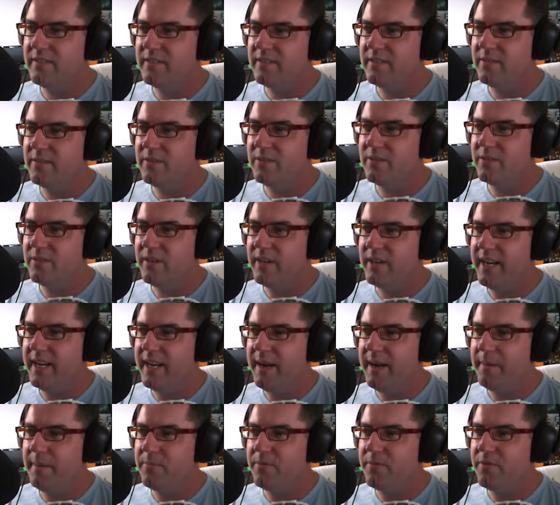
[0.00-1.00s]
Right,
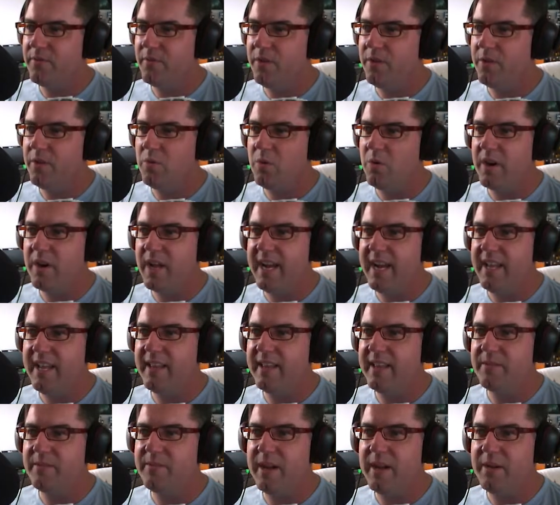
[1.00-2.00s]
up through the water. Hey,
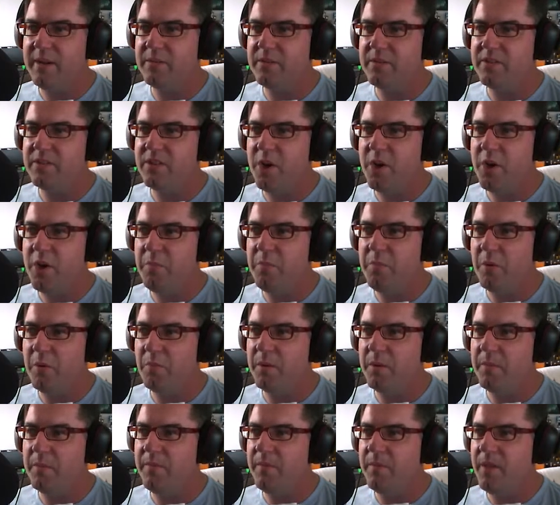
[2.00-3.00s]
that was no
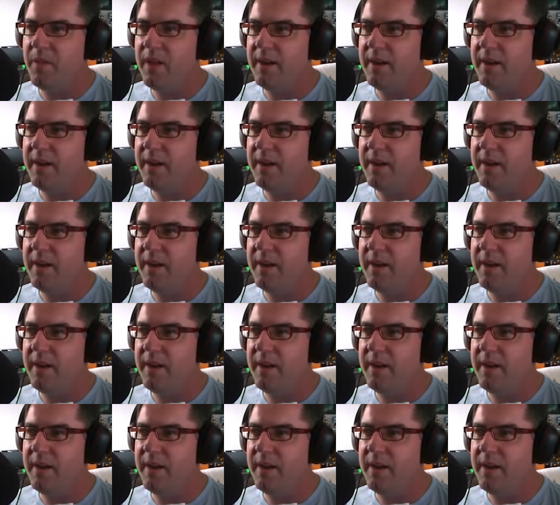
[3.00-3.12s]
problem.